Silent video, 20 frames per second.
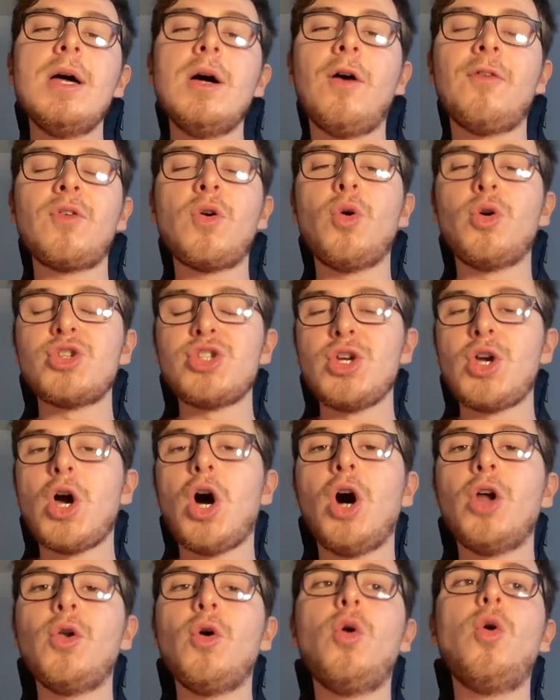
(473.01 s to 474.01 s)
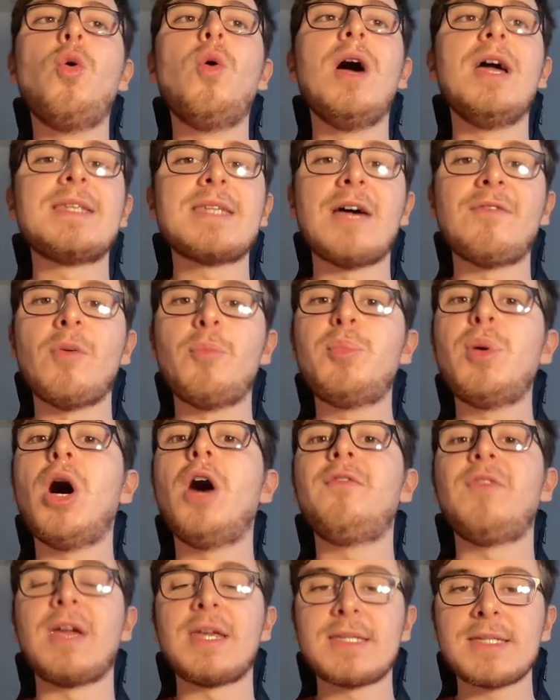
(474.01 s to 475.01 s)
Of course, you can't always have a
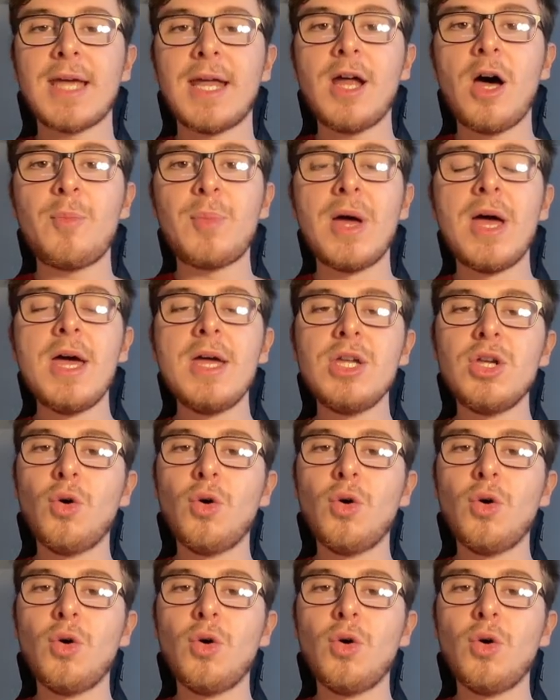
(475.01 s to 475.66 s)
perfect setup.